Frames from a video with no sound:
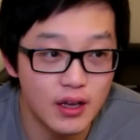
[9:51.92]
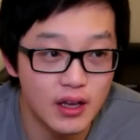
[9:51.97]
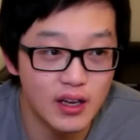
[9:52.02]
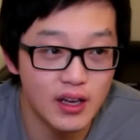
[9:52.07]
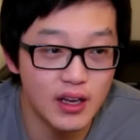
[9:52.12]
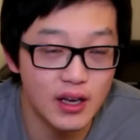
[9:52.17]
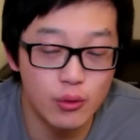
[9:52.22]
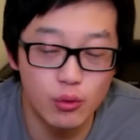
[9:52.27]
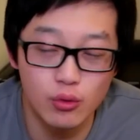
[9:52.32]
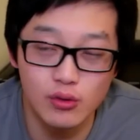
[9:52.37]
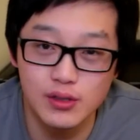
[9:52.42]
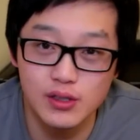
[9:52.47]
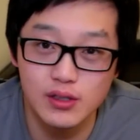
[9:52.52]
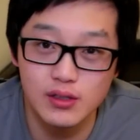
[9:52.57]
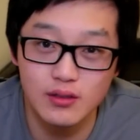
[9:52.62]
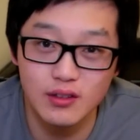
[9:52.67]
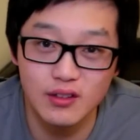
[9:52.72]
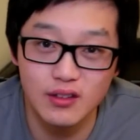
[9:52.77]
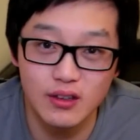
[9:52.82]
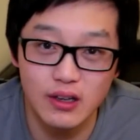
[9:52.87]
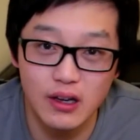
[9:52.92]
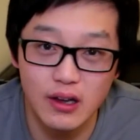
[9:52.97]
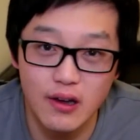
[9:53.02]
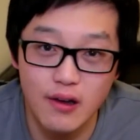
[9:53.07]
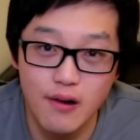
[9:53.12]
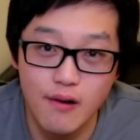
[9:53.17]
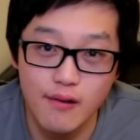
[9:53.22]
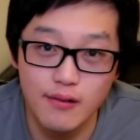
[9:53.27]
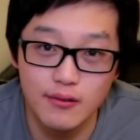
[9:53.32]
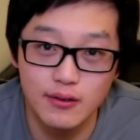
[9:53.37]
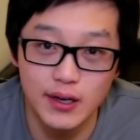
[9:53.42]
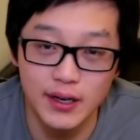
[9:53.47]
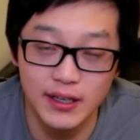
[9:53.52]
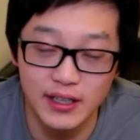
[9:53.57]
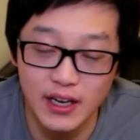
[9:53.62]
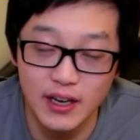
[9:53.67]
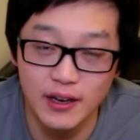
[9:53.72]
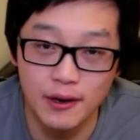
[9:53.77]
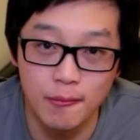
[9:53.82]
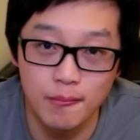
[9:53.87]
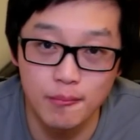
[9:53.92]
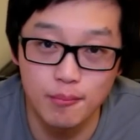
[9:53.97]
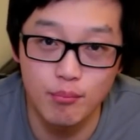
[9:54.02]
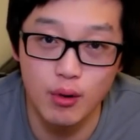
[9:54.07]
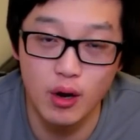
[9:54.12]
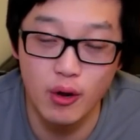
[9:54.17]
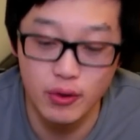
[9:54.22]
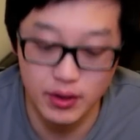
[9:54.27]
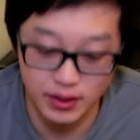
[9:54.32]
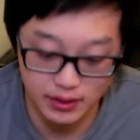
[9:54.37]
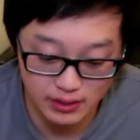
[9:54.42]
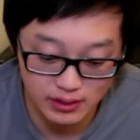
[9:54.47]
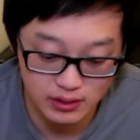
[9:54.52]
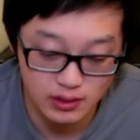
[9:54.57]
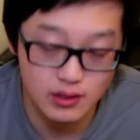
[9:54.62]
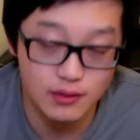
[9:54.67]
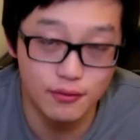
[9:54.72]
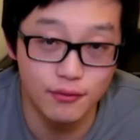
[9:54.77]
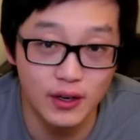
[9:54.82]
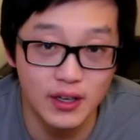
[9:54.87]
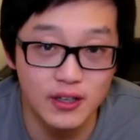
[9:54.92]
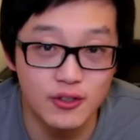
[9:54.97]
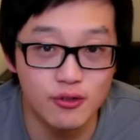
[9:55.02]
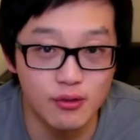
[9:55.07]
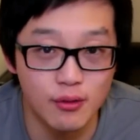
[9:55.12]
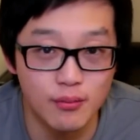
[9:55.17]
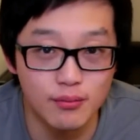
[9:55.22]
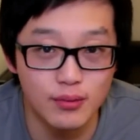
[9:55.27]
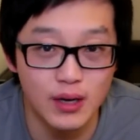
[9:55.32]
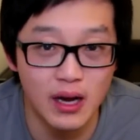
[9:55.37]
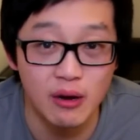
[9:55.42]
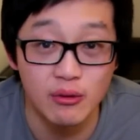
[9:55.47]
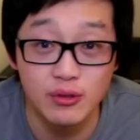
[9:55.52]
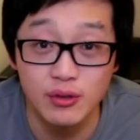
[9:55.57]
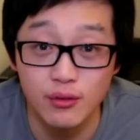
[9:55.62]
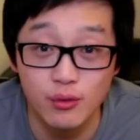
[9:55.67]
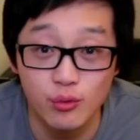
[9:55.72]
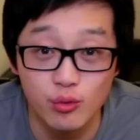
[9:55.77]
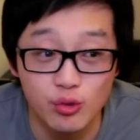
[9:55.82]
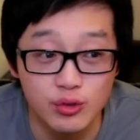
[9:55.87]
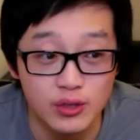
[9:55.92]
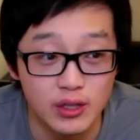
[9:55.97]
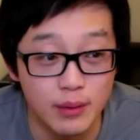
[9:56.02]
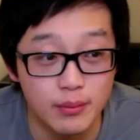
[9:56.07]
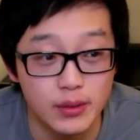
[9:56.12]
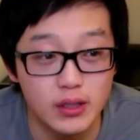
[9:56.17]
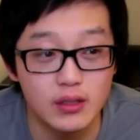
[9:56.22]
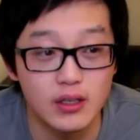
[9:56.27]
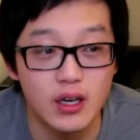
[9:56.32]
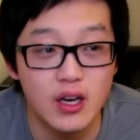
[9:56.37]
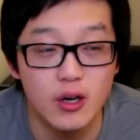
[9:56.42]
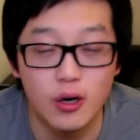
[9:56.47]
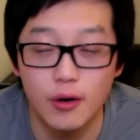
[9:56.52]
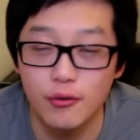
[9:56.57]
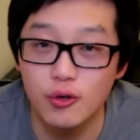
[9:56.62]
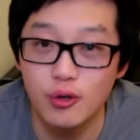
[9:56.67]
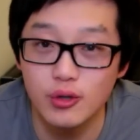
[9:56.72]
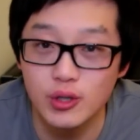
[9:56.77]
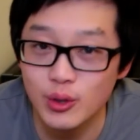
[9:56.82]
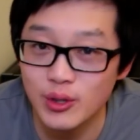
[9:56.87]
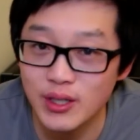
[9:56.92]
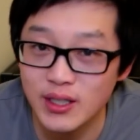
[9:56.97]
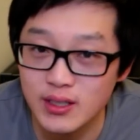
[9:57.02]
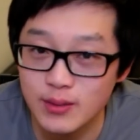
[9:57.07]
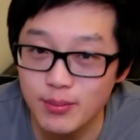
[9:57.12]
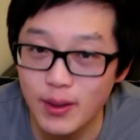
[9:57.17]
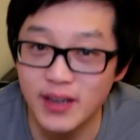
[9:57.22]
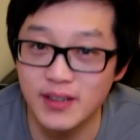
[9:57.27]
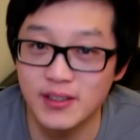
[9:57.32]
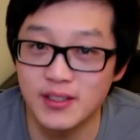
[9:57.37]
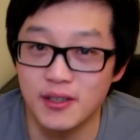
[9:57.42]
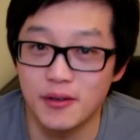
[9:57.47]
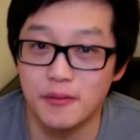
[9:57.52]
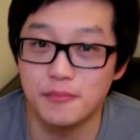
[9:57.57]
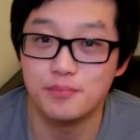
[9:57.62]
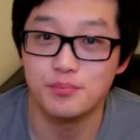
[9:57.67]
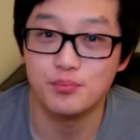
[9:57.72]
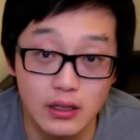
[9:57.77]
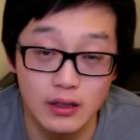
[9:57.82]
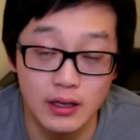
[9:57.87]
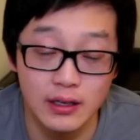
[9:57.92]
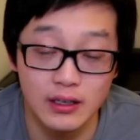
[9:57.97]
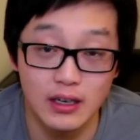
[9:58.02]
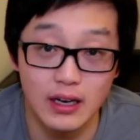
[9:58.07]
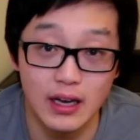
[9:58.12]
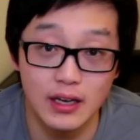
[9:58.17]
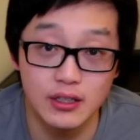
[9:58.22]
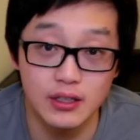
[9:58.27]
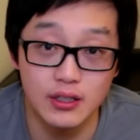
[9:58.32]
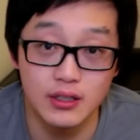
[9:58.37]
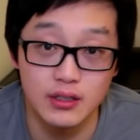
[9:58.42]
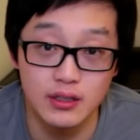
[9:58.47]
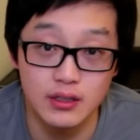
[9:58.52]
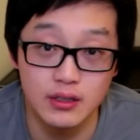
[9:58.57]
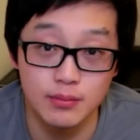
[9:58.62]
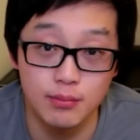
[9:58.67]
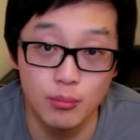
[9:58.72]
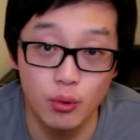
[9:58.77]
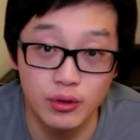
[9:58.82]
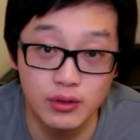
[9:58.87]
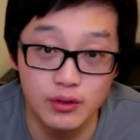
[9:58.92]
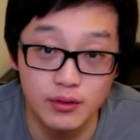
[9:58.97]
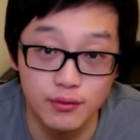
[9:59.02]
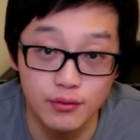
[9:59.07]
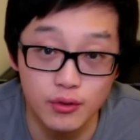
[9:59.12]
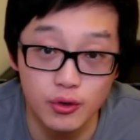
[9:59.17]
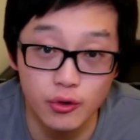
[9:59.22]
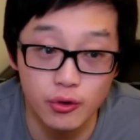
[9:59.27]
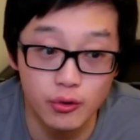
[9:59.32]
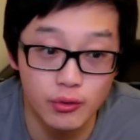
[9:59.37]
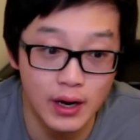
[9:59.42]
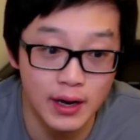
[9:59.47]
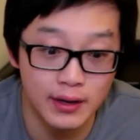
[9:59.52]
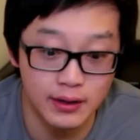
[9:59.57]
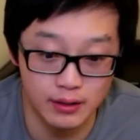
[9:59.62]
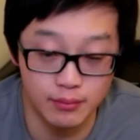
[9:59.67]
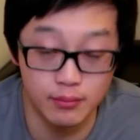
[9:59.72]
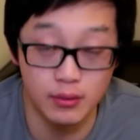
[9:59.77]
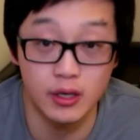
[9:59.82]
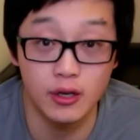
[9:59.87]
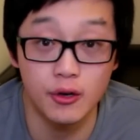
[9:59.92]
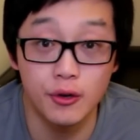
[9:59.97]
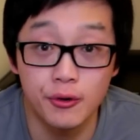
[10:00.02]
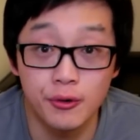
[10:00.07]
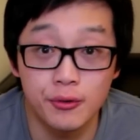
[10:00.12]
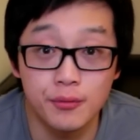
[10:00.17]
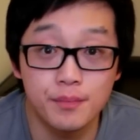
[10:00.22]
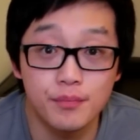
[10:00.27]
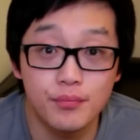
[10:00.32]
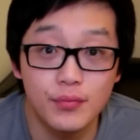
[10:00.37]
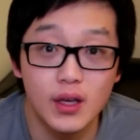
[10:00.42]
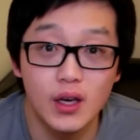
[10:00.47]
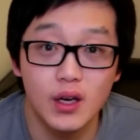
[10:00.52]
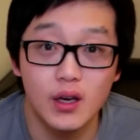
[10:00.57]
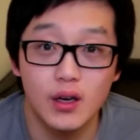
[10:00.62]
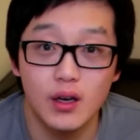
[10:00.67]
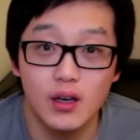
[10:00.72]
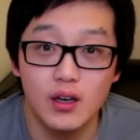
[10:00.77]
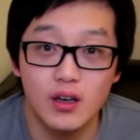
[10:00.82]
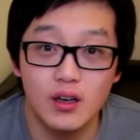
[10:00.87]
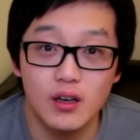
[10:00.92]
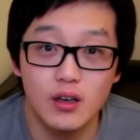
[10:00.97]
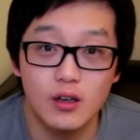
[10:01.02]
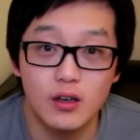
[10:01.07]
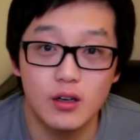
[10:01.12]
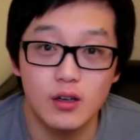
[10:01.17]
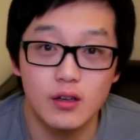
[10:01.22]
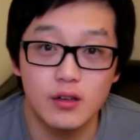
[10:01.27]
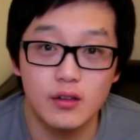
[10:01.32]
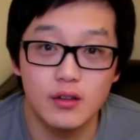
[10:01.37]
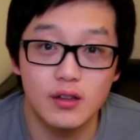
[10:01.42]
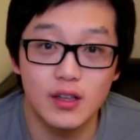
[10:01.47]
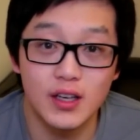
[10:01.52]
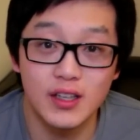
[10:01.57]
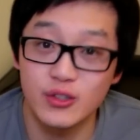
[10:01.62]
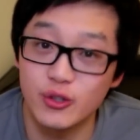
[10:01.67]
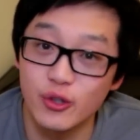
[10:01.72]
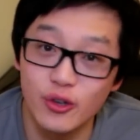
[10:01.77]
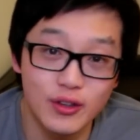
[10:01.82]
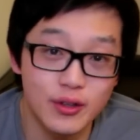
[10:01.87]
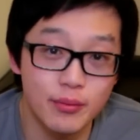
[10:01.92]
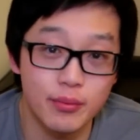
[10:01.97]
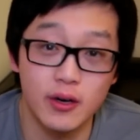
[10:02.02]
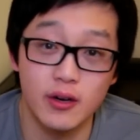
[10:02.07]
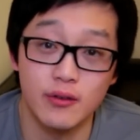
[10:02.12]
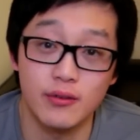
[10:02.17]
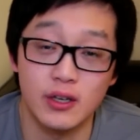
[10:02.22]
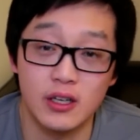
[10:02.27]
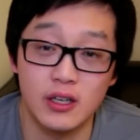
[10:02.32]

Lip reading: it was again blowing this fake shrimp out of the water. I mean, of course you'd expect it. In Gladius's point of view and in my own, it's not the perfect